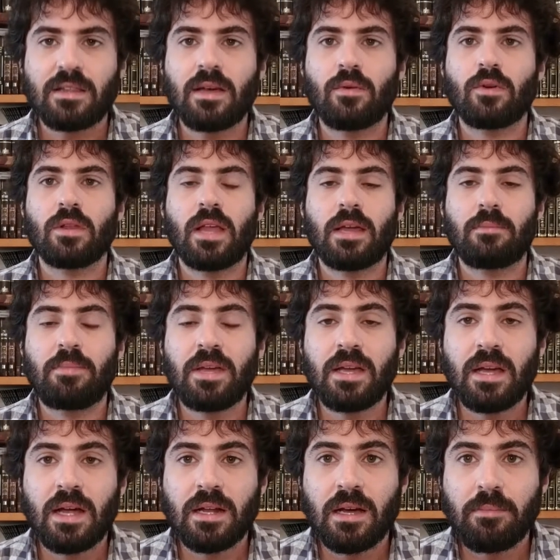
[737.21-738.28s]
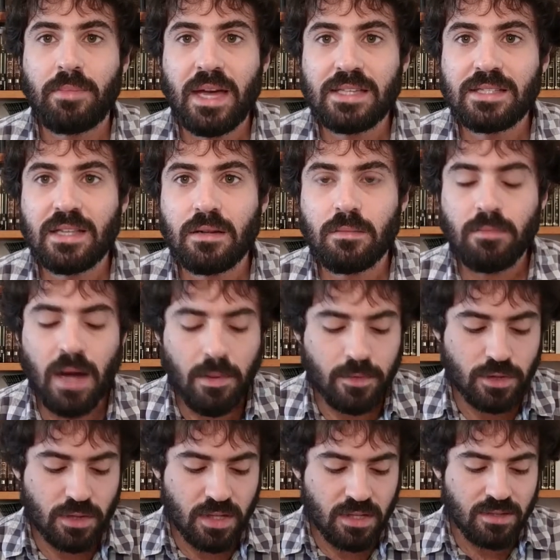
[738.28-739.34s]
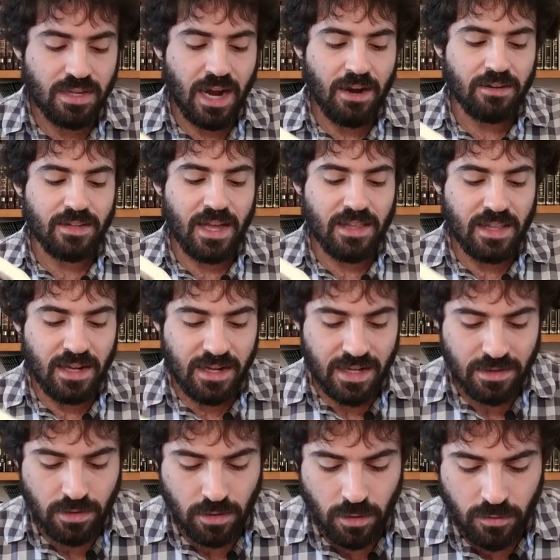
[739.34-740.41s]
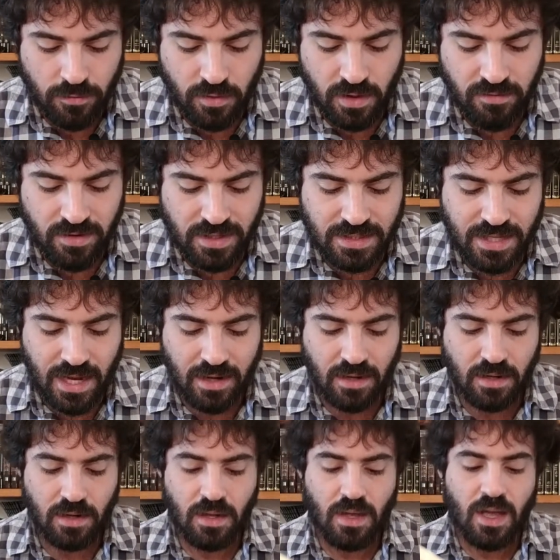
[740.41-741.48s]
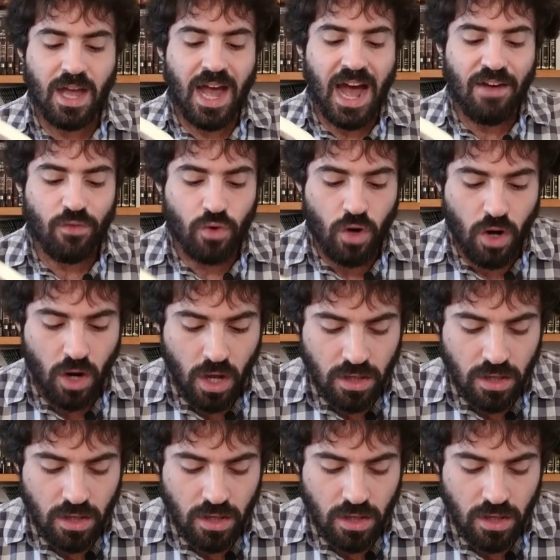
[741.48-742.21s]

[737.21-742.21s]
They were like being on a bezdin, mamish, the entire day. They didn't get to learn for even a second. And at